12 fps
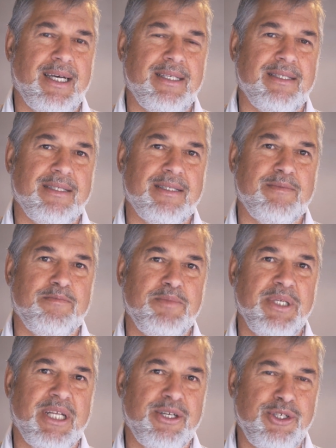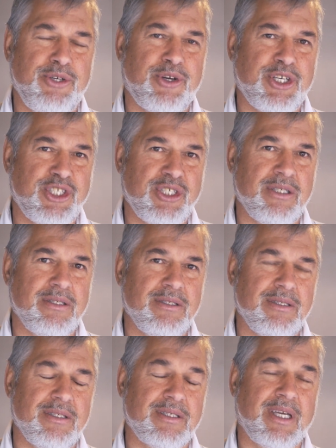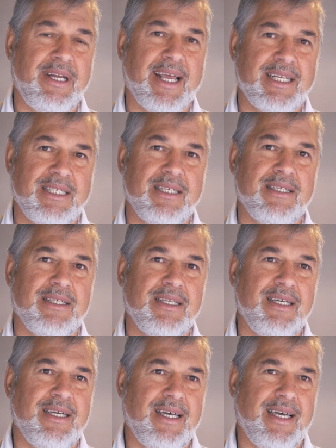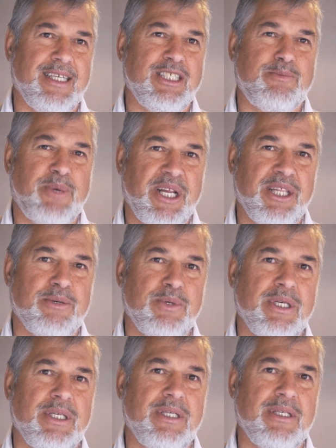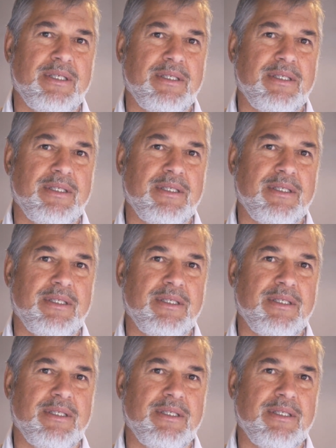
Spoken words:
And being a true Christian is connecting and spreading the word.